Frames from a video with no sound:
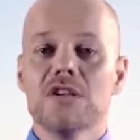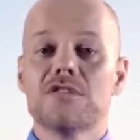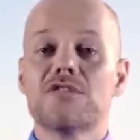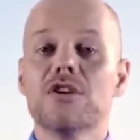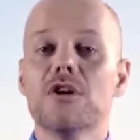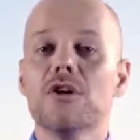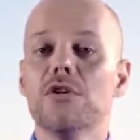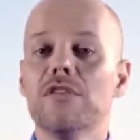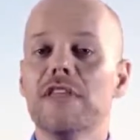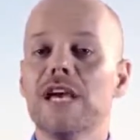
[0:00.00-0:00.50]

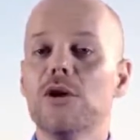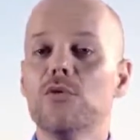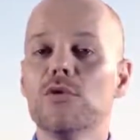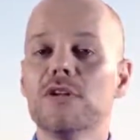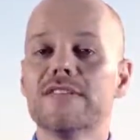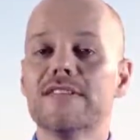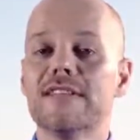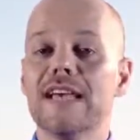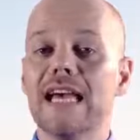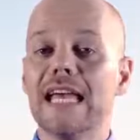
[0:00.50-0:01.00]
So they
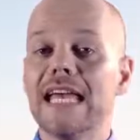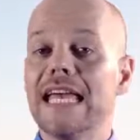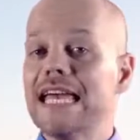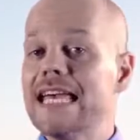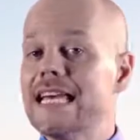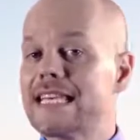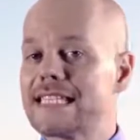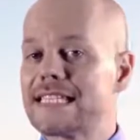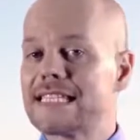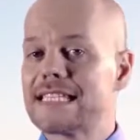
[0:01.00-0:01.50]
will say
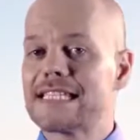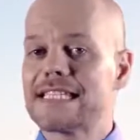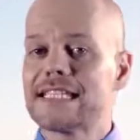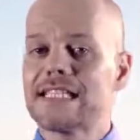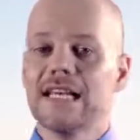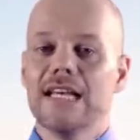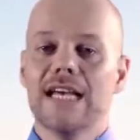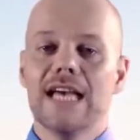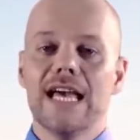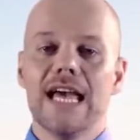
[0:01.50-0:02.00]
hiss
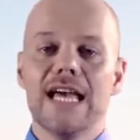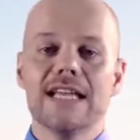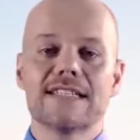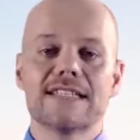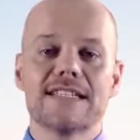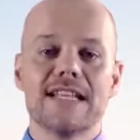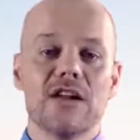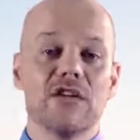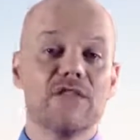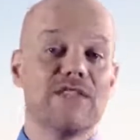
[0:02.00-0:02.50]

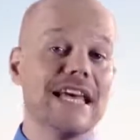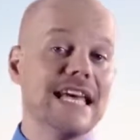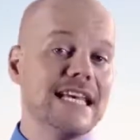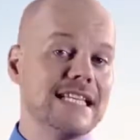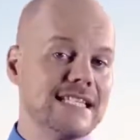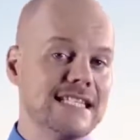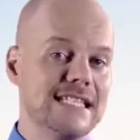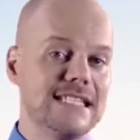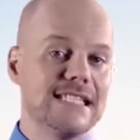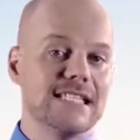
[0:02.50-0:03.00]
instead of
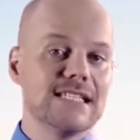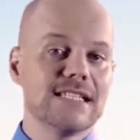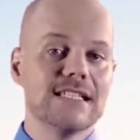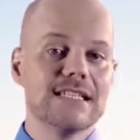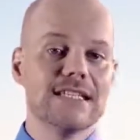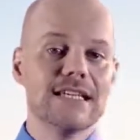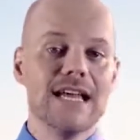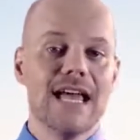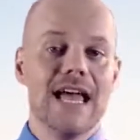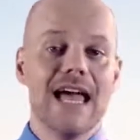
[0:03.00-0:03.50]
his
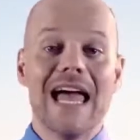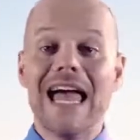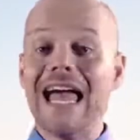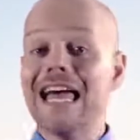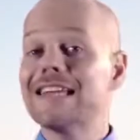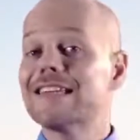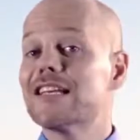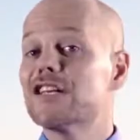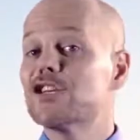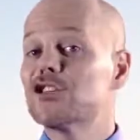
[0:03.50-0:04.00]

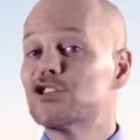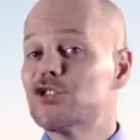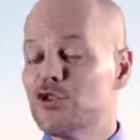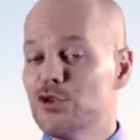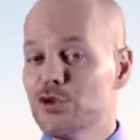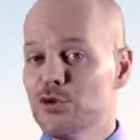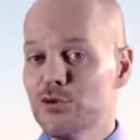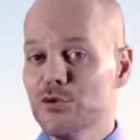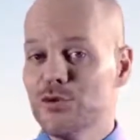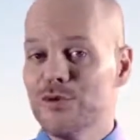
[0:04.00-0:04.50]
and
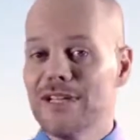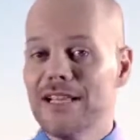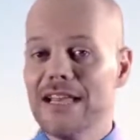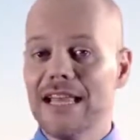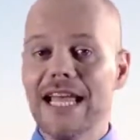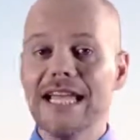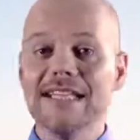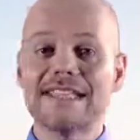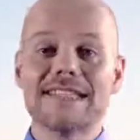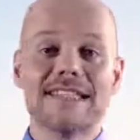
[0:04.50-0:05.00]
su
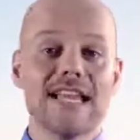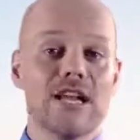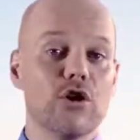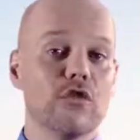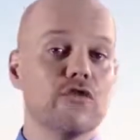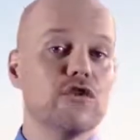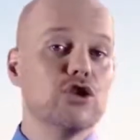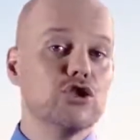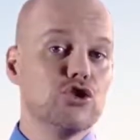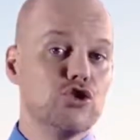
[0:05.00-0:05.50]
instead
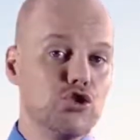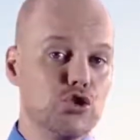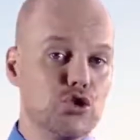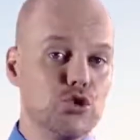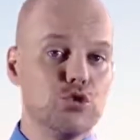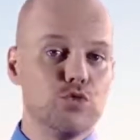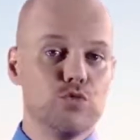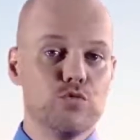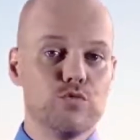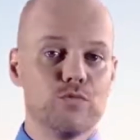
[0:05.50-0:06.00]
of
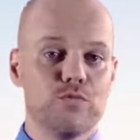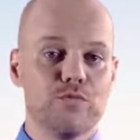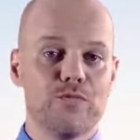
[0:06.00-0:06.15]
zu.